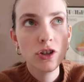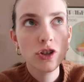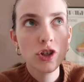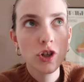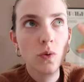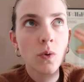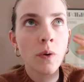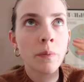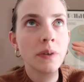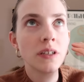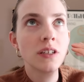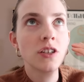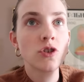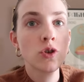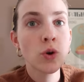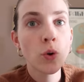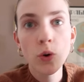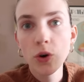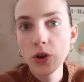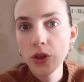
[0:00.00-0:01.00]
do you want me to
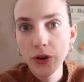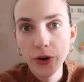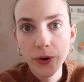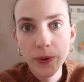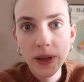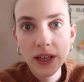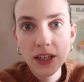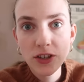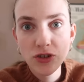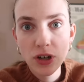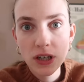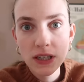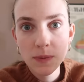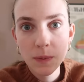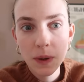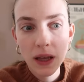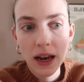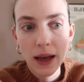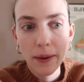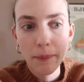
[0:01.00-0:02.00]
talk through each
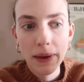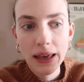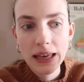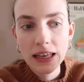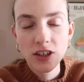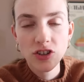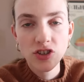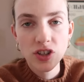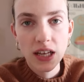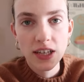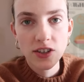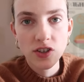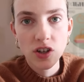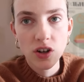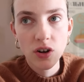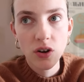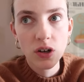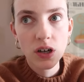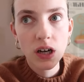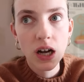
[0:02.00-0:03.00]
recipe, like make each section
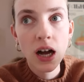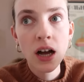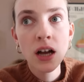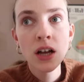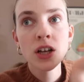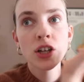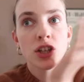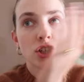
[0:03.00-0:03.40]
longer,